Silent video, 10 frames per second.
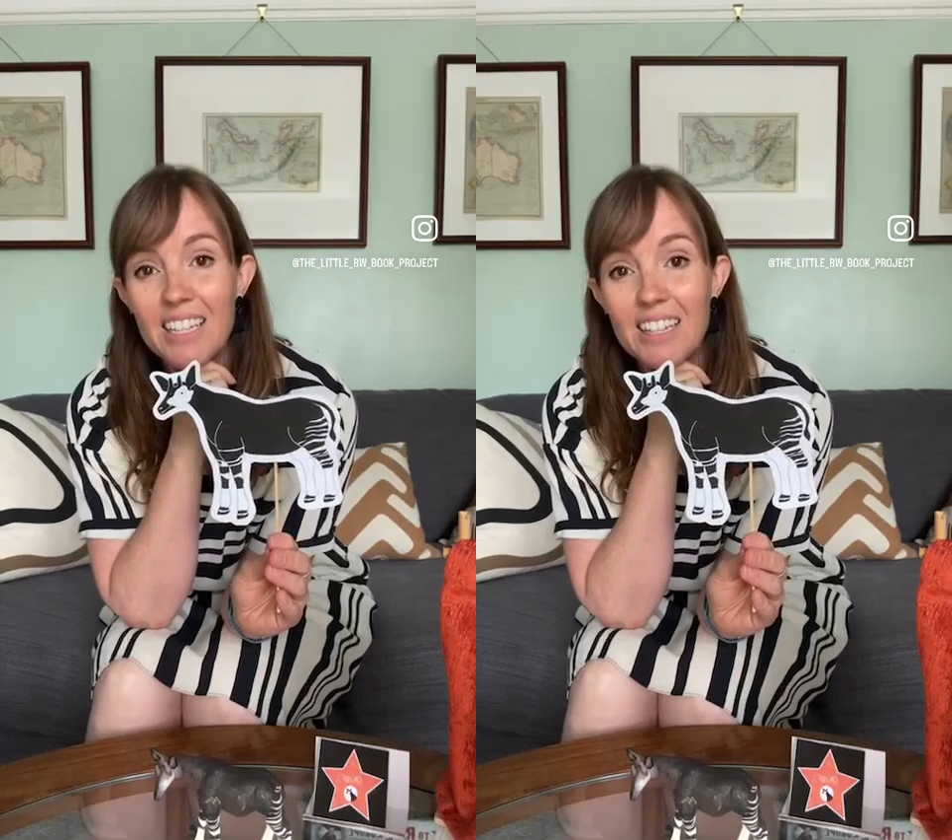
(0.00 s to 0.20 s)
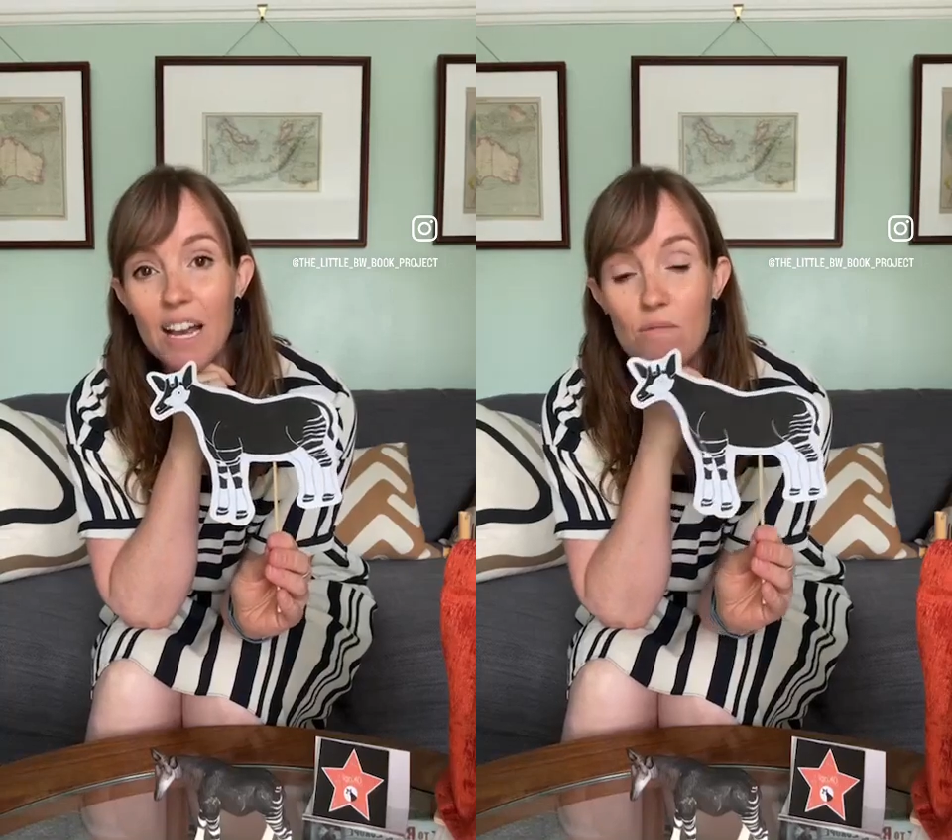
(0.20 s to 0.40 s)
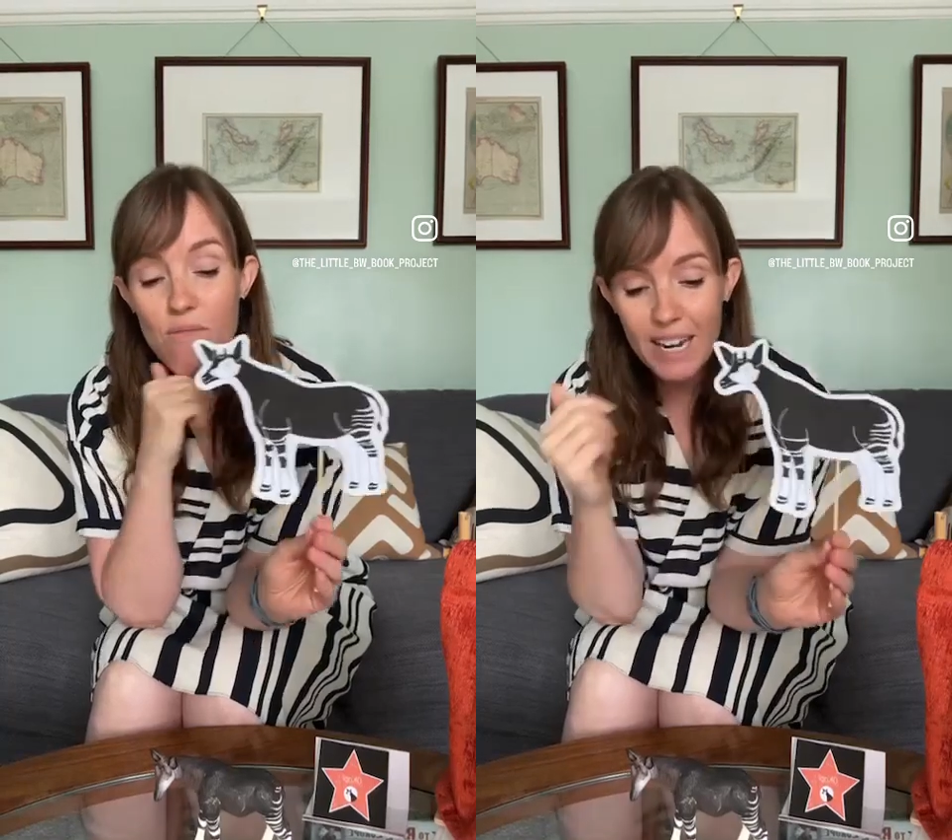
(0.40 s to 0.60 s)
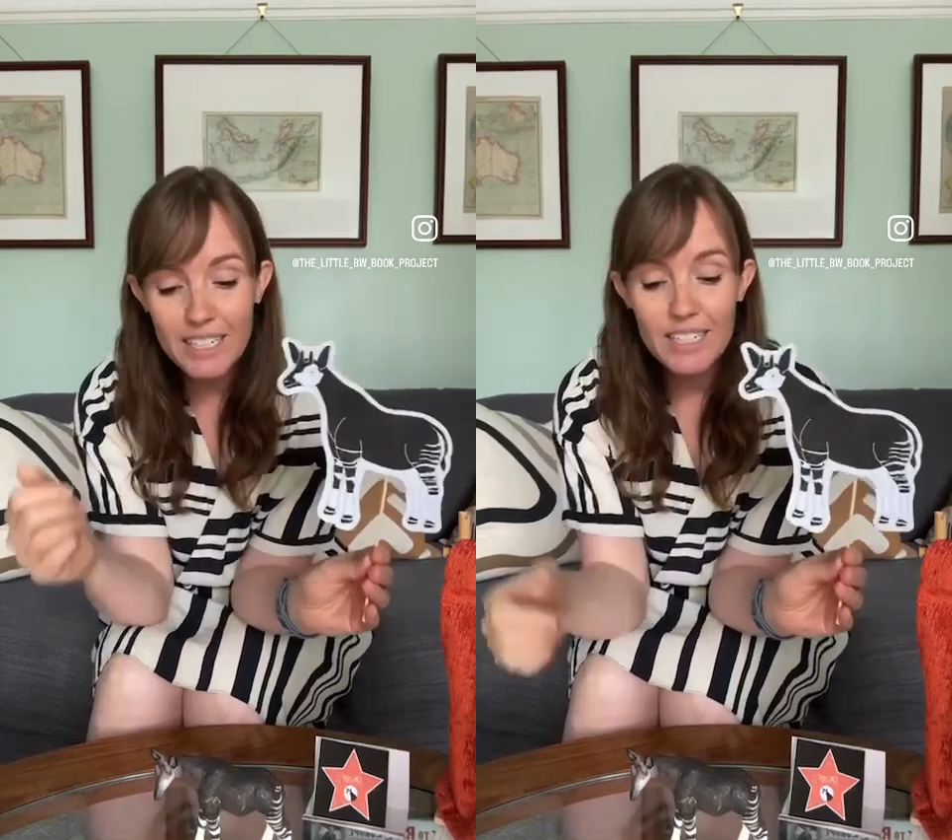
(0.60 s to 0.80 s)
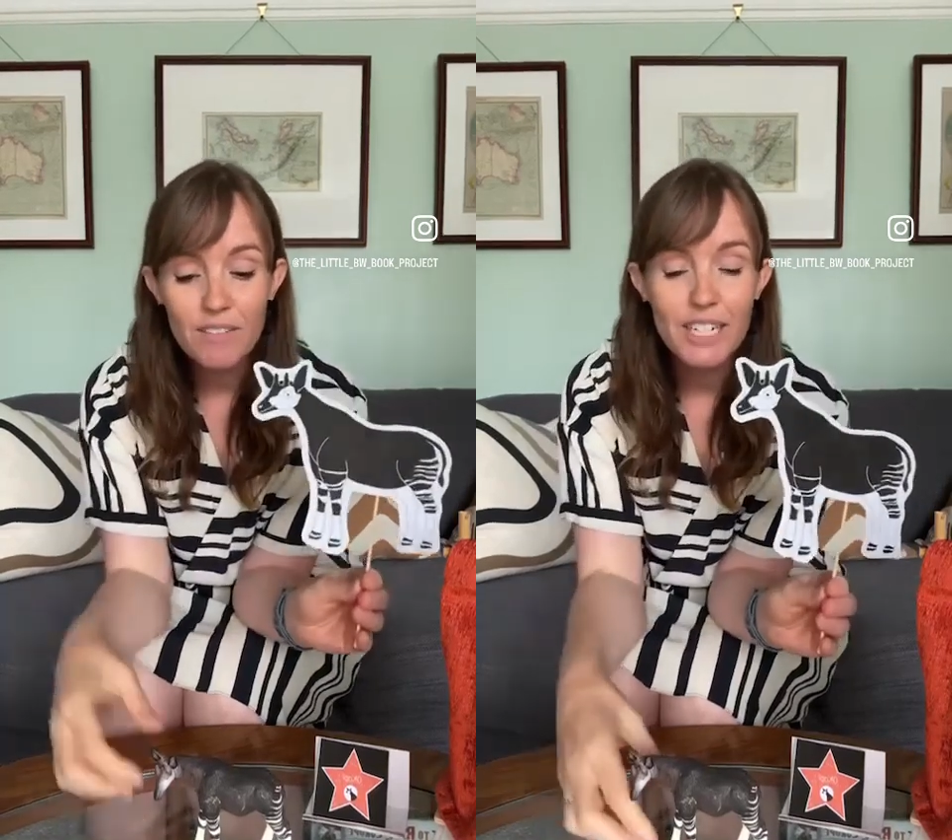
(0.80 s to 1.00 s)
They're a
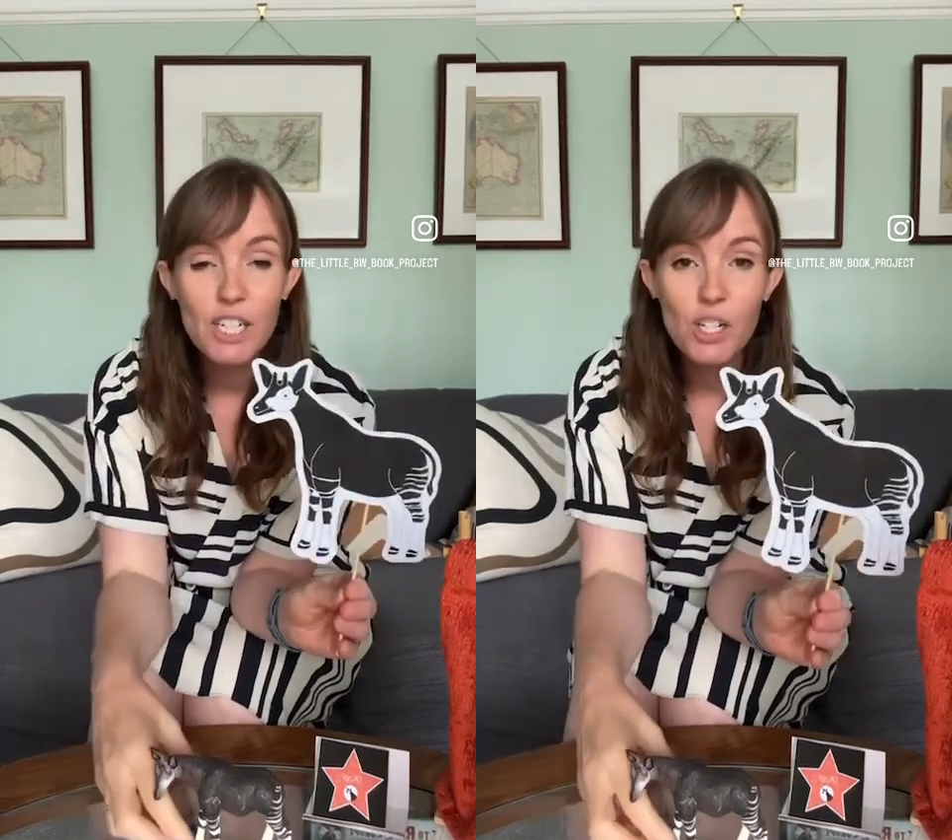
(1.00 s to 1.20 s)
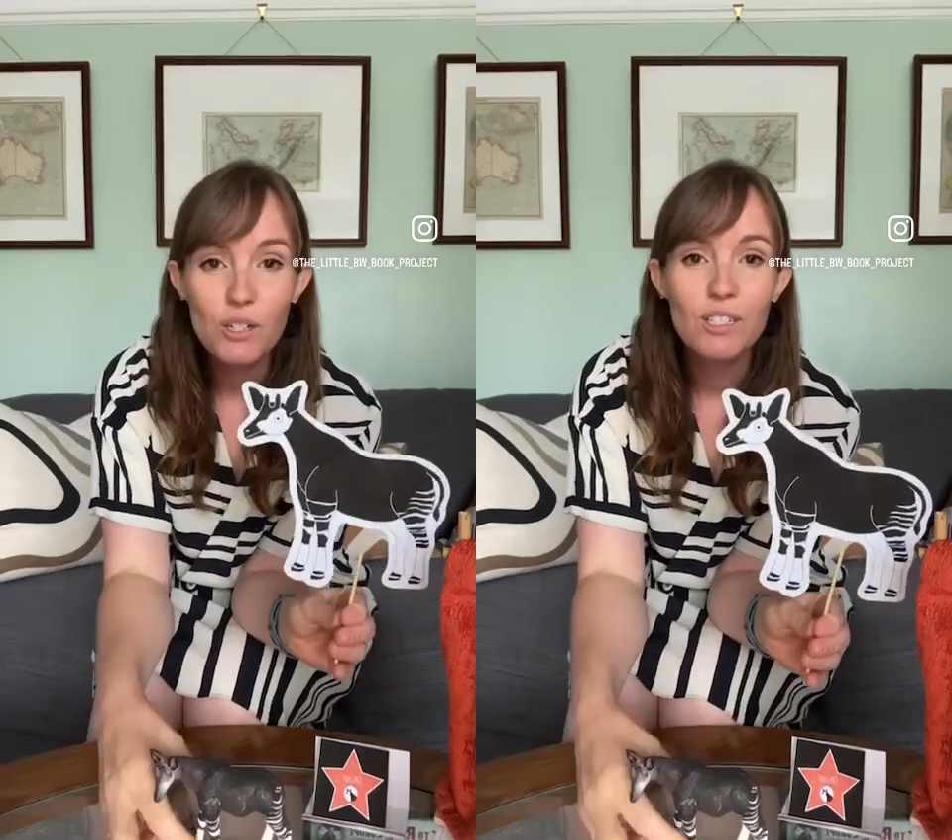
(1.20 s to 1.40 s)
relatively new